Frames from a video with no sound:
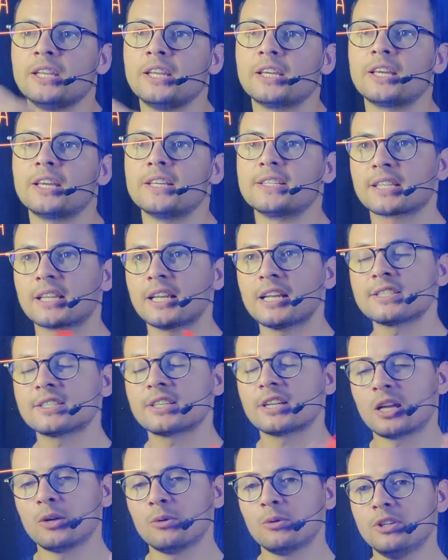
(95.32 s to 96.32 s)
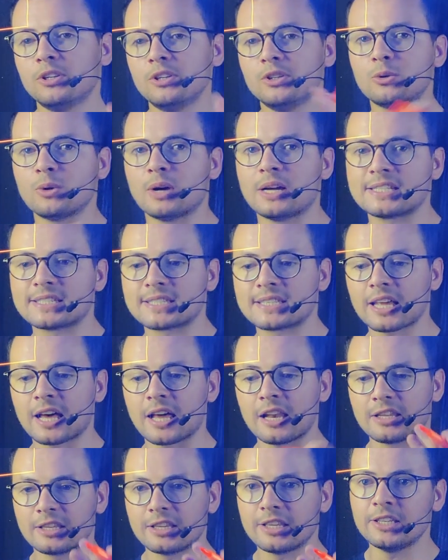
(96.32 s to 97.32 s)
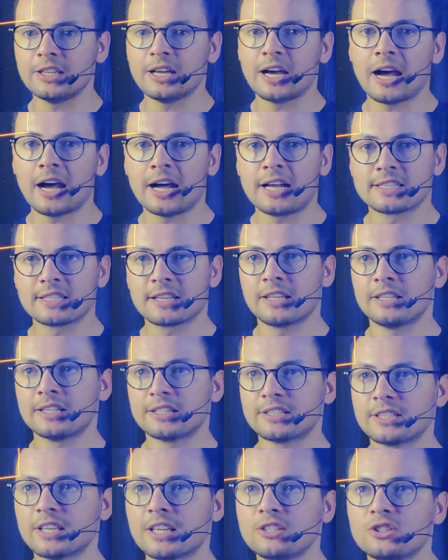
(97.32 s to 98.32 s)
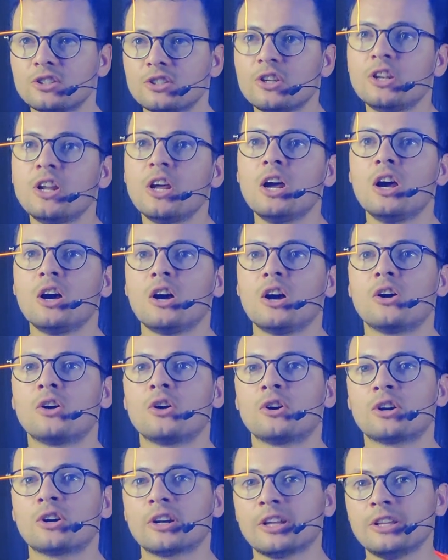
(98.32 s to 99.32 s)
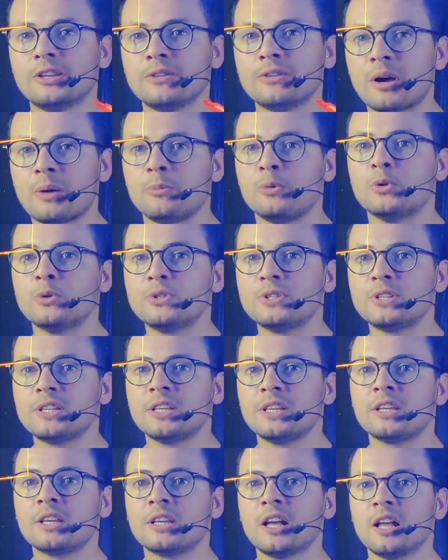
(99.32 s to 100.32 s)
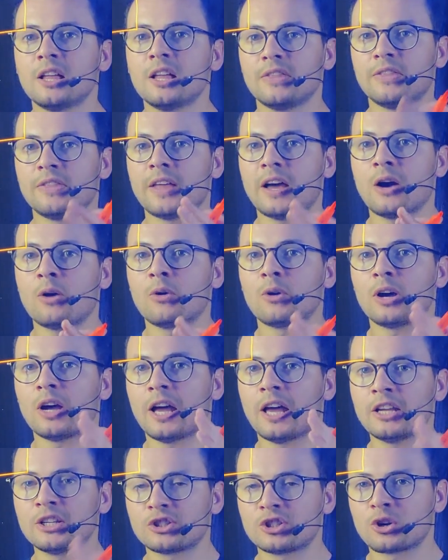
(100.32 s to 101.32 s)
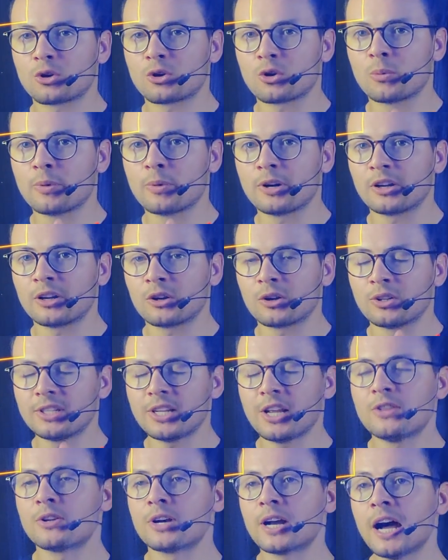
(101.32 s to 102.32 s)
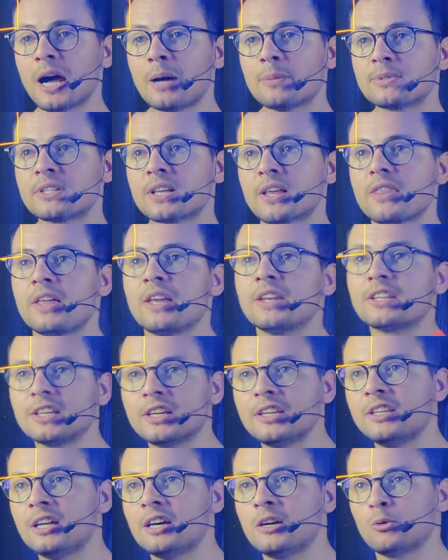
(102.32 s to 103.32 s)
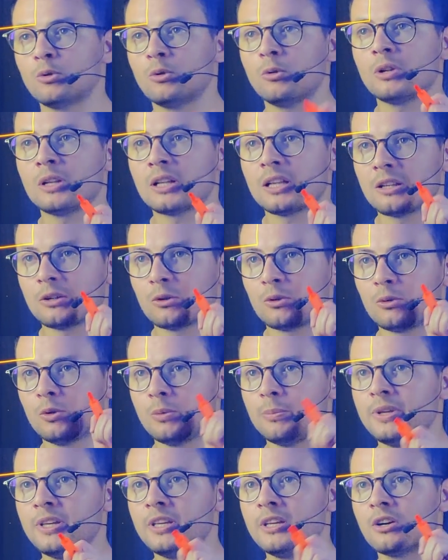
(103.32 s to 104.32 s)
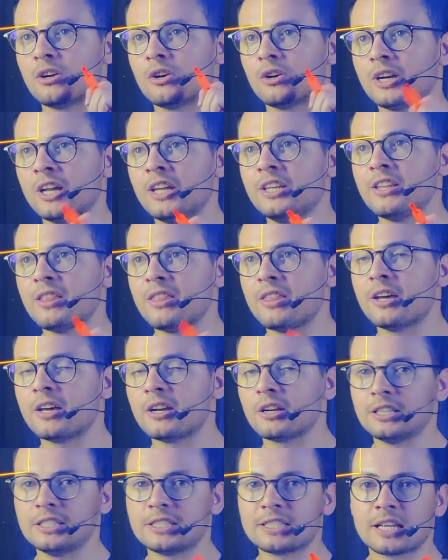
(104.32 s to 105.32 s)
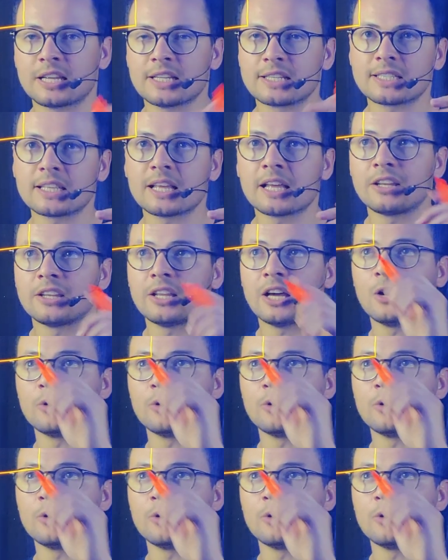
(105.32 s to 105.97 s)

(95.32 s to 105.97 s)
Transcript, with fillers: an AKS cluster, I will need to install KEDA as an extension. Or if I'm using now Azure Container Apps, then KEDA will will be already there. It's installed